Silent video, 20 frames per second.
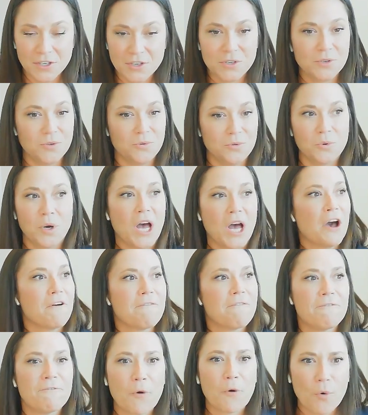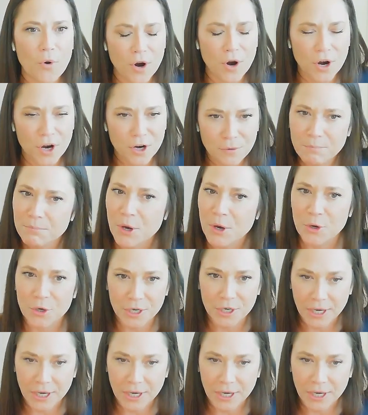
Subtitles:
to Ford Motor